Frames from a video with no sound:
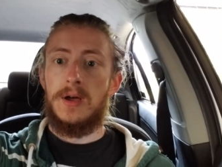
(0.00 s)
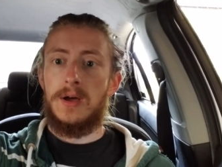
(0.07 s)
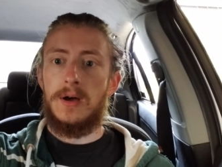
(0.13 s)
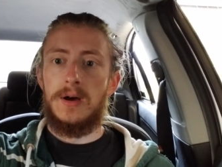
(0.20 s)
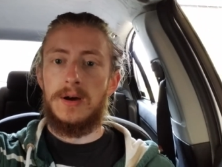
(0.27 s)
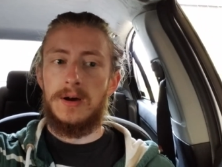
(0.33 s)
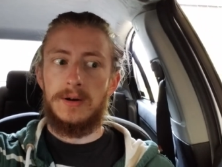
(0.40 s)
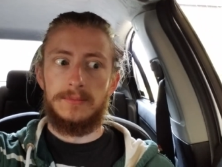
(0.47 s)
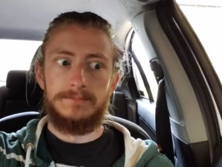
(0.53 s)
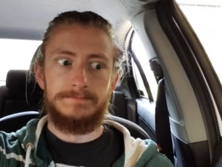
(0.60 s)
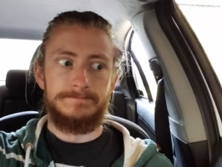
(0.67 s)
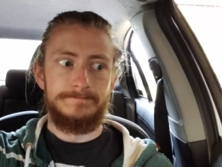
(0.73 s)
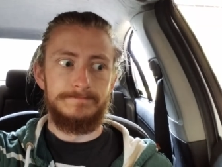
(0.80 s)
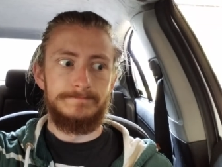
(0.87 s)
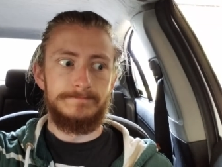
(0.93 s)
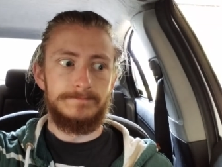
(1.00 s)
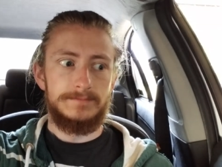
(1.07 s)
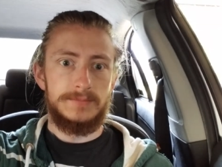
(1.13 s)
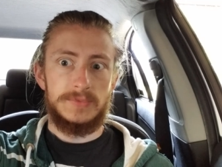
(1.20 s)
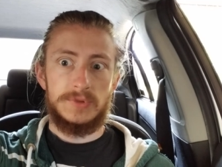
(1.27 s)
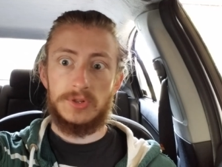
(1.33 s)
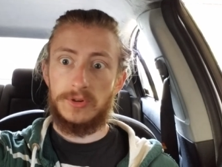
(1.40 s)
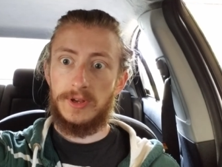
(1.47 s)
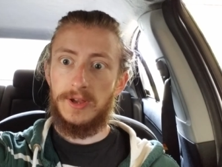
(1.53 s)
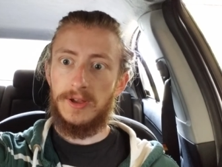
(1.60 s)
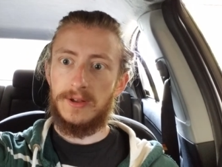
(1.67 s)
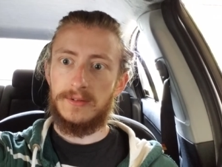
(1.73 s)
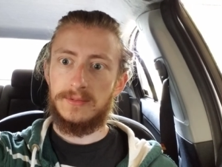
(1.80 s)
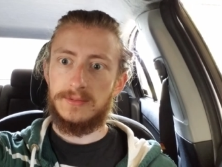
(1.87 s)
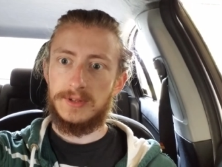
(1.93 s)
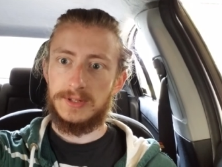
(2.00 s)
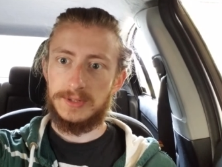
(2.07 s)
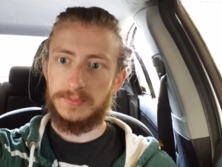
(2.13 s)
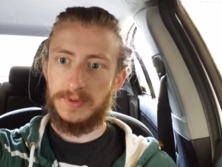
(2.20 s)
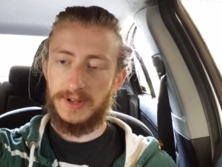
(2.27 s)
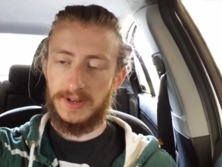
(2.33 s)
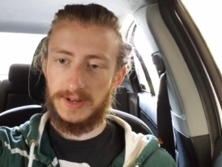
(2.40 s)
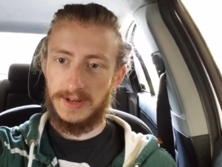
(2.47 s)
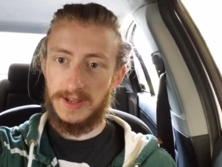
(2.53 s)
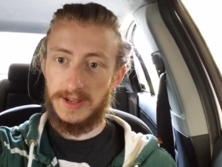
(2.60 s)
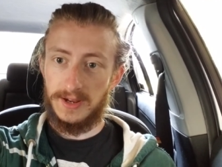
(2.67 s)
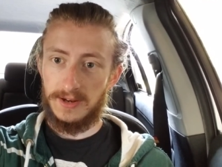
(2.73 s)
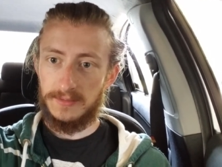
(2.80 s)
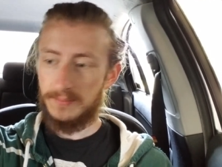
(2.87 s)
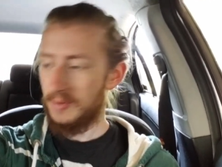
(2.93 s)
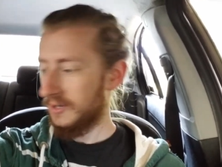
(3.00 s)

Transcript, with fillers: um so yeah that's the plan today pretty